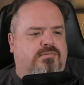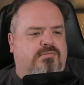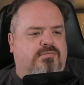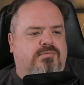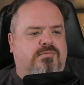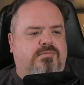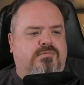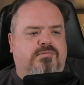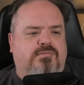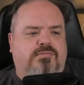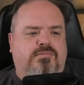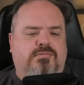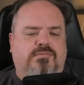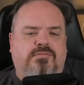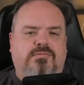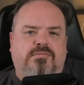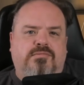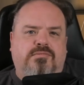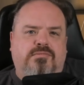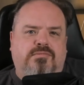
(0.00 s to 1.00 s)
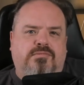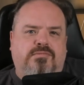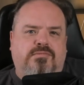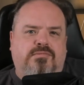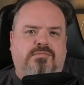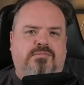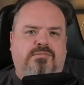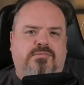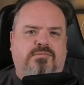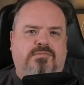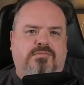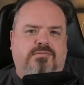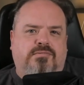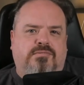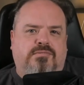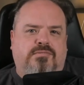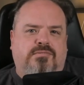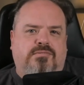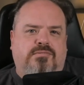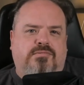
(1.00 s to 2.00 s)

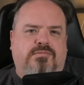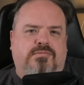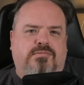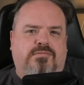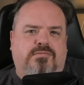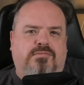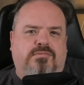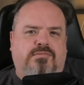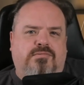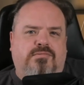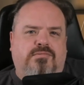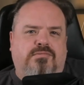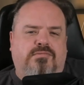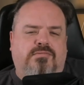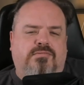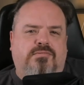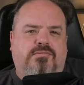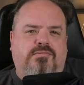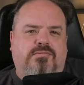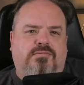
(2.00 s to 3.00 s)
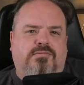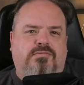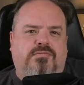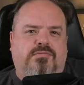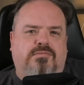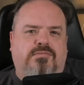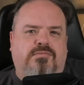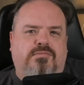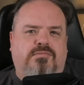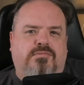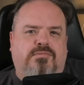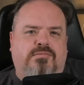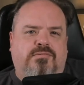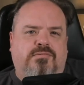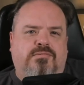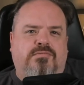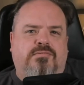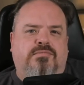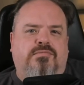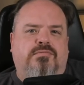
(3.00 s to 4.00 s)

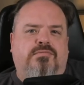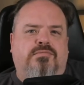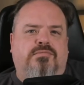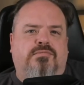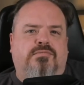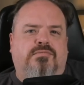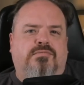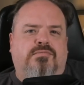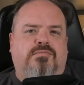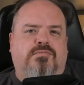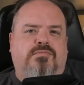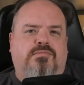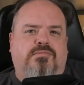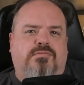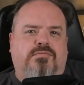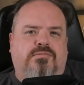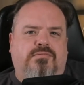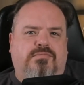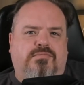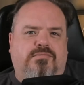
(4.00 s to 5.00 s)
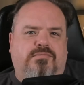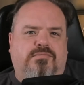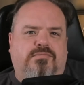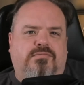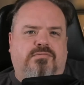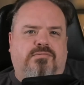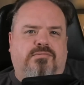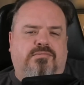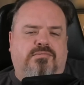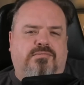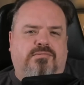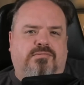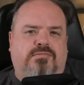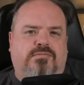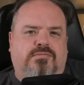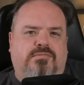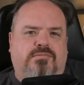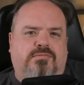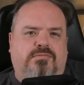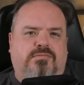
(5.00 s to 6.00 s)

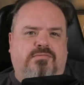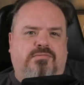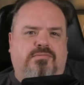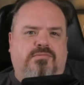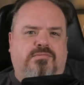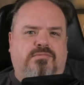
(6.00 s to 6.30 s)
(silent)